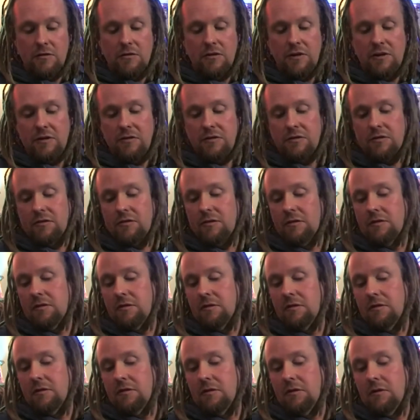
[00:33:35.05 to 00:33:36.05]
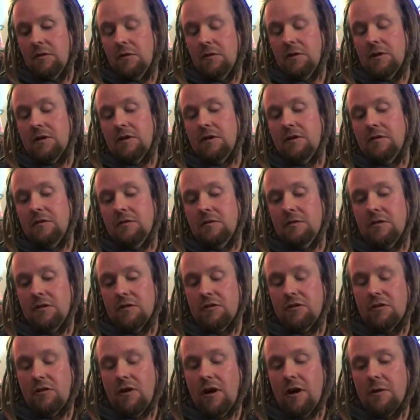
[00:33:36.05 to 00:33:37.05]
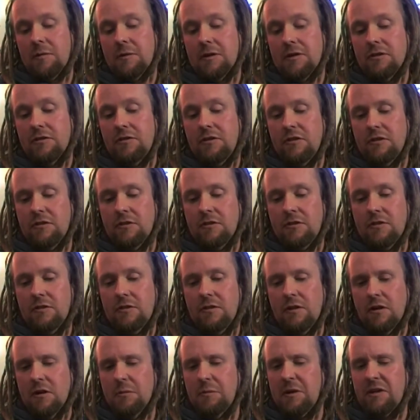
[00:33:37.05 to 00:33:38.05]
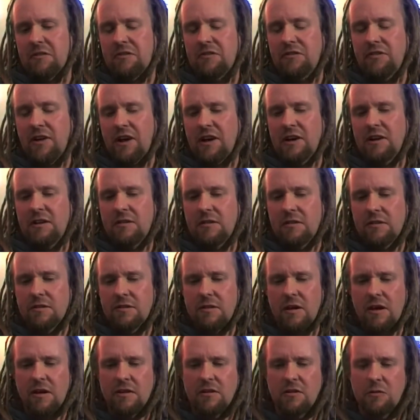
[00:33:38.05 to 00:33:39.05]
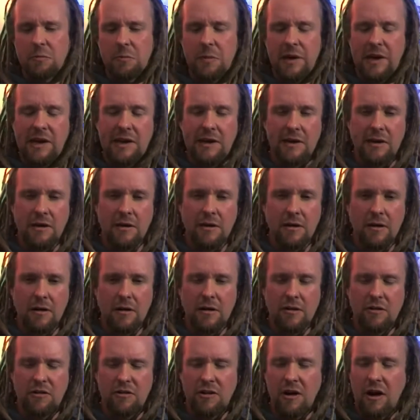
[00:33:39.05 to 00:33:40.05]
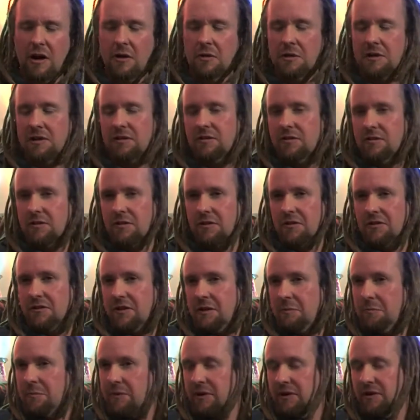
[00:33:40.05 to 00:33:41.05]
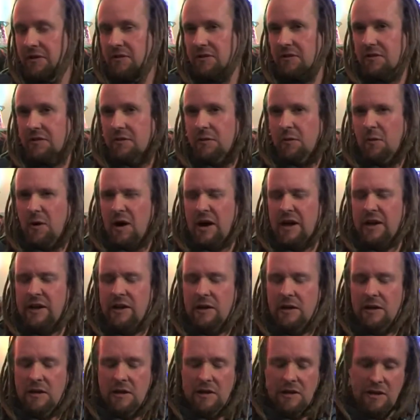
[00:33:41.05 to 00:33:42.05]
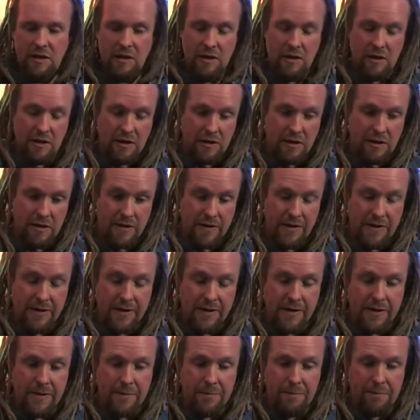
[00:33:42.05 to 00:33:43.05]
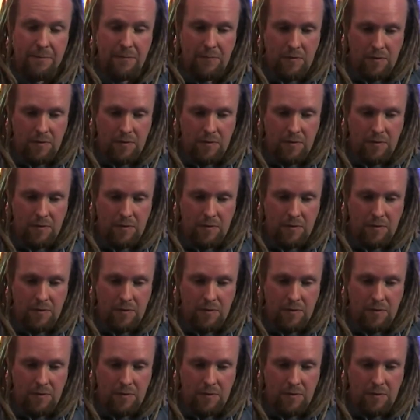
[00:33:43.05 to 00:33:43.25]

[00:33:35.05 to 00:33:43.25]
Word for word: she's all I can describe it, she's gone a bit funny. She started speaking in like a childish, sort of impish way. Uh,